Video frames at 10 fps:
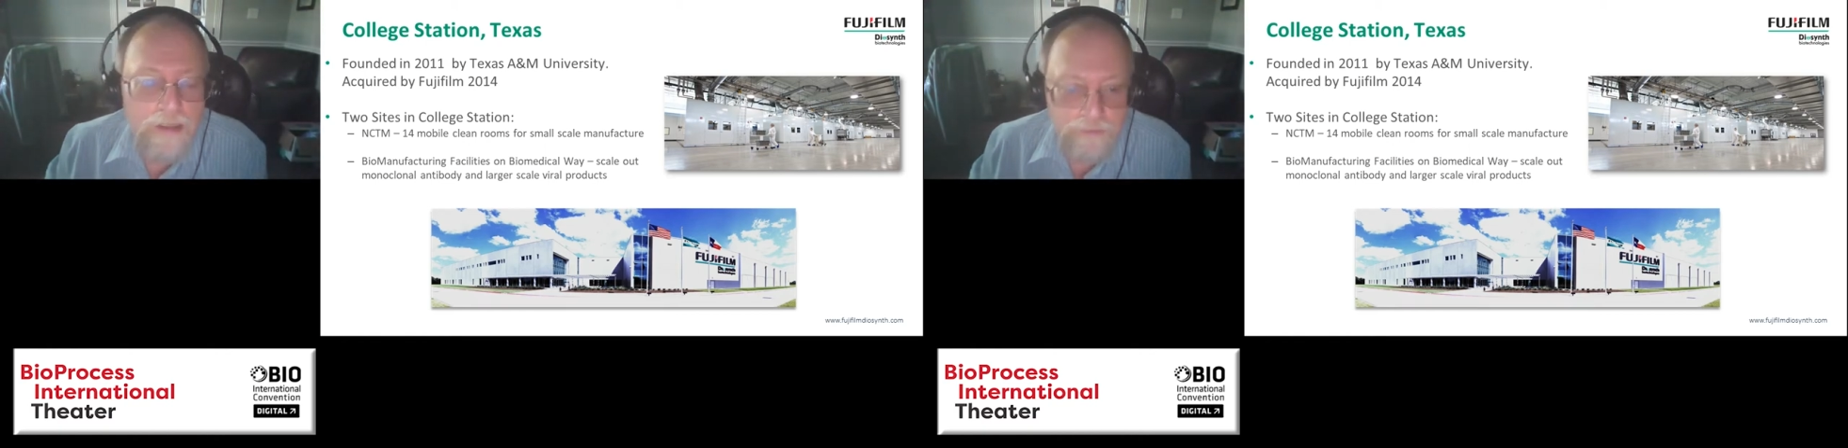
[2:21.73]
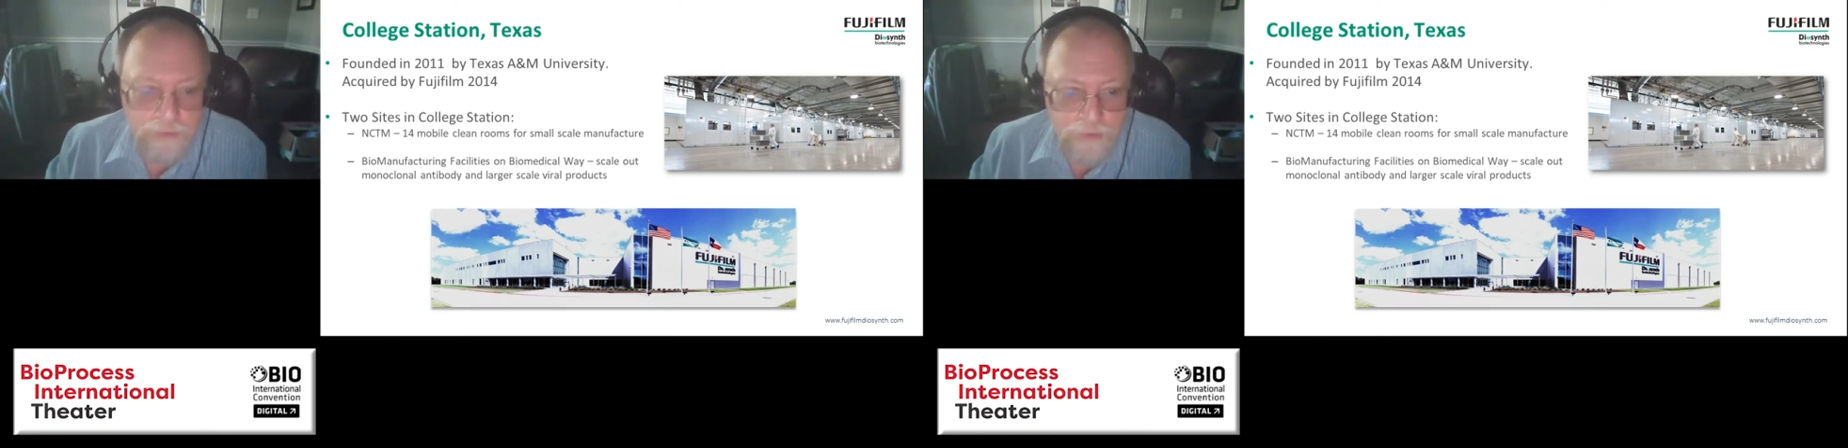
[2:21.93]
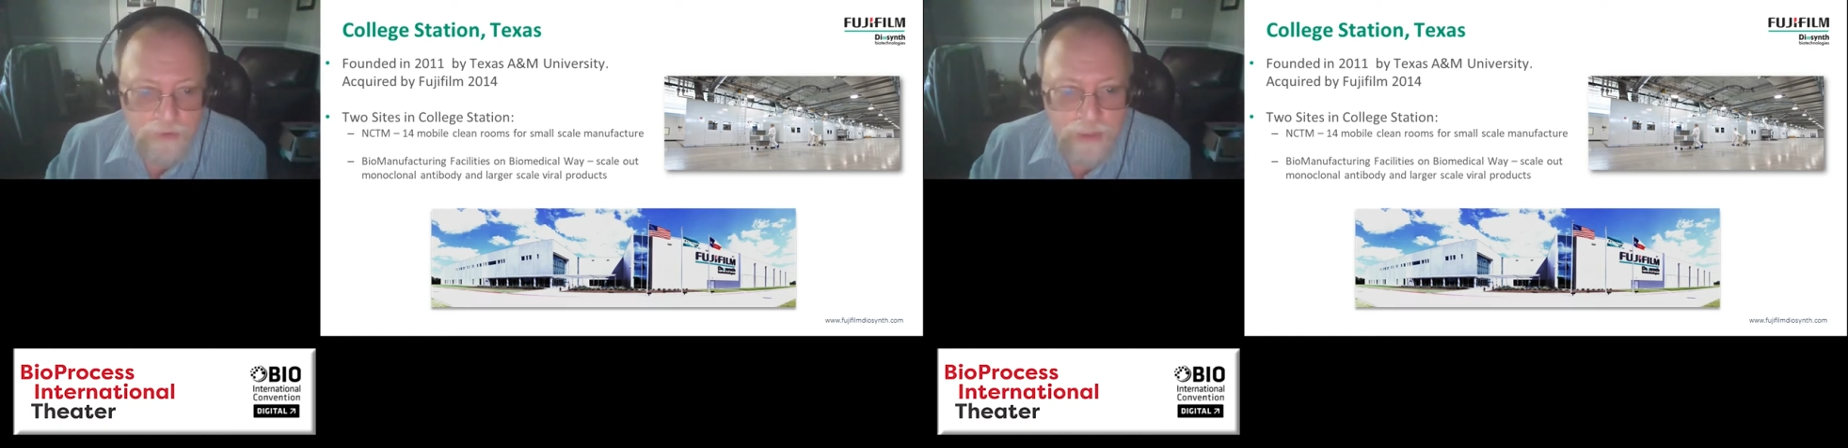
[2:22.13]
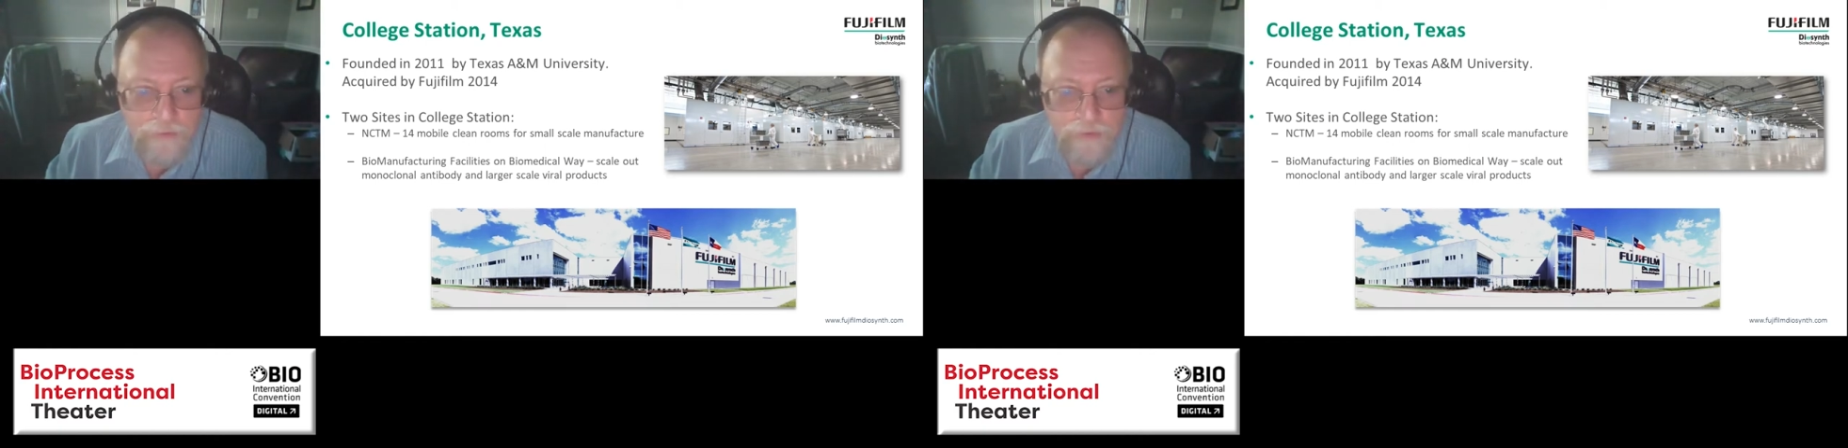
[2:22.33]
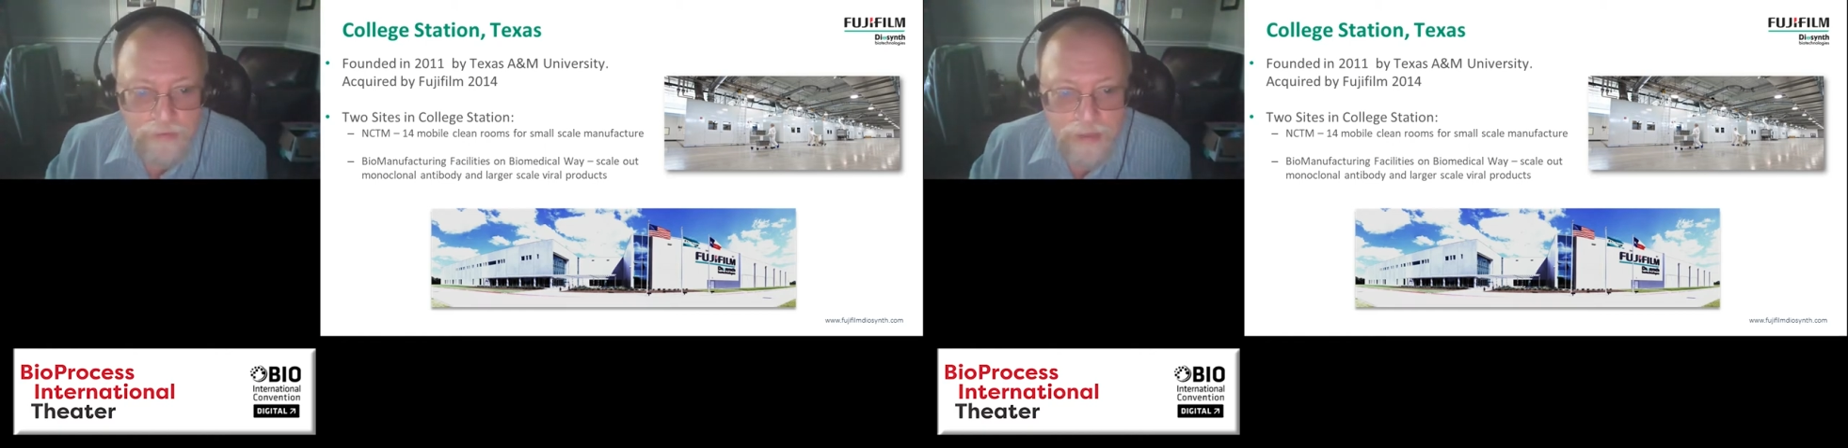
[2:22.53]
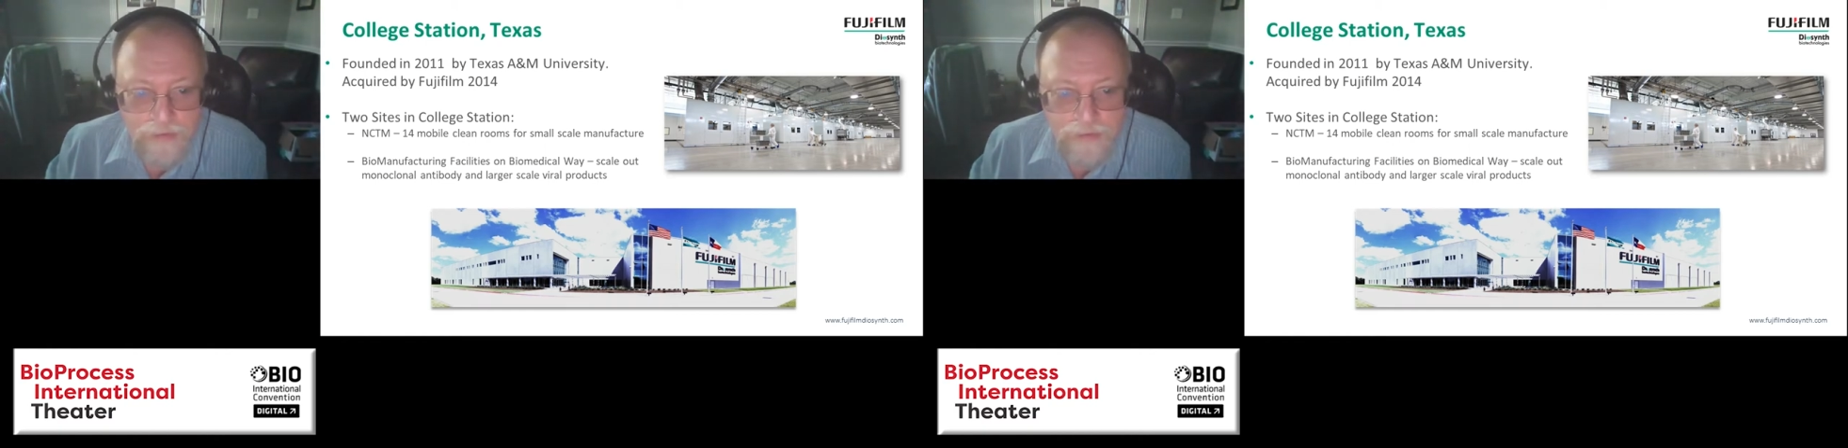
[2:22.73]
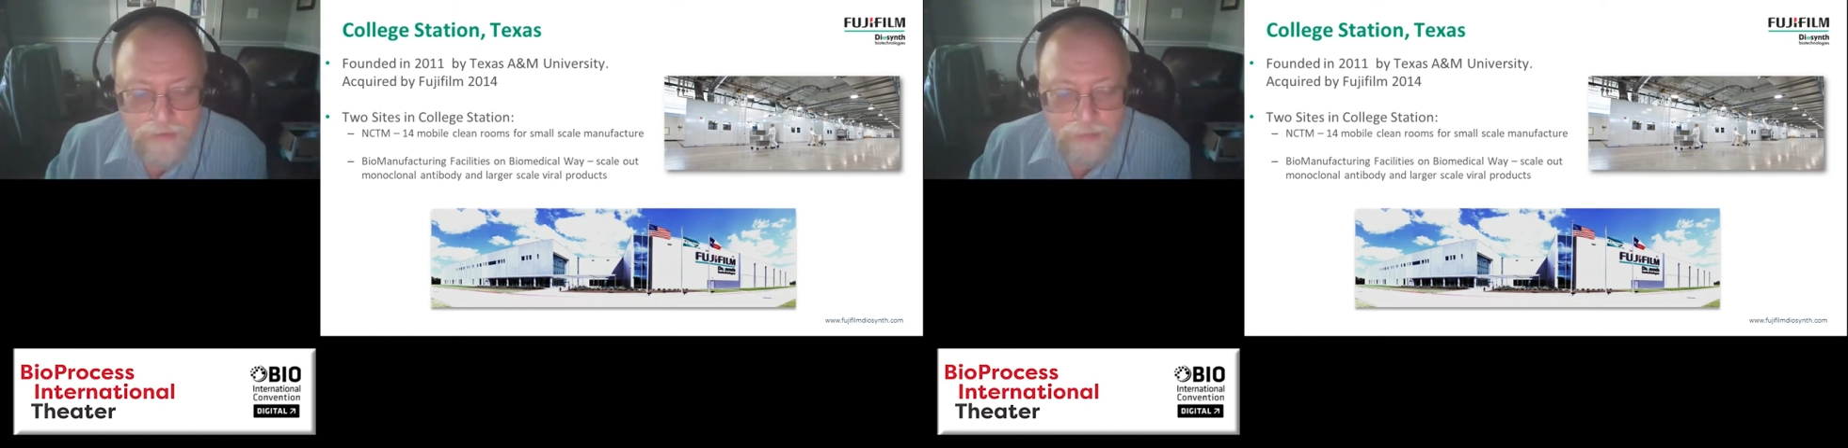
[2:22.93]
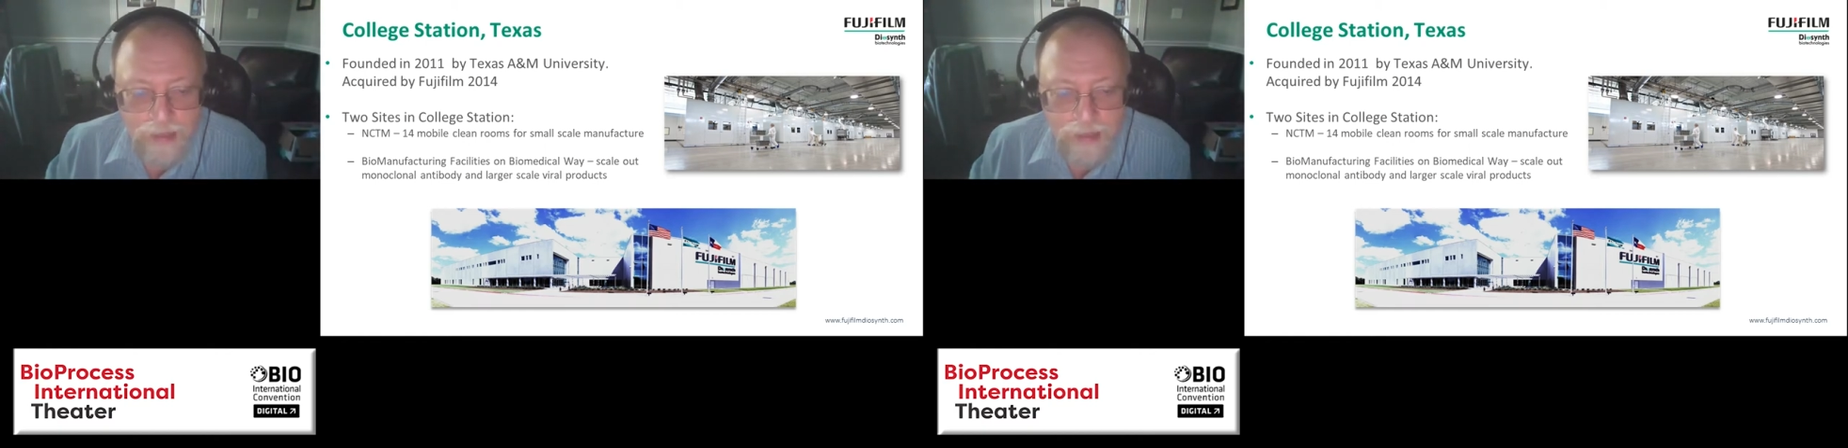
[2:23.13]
is produced here in Texas,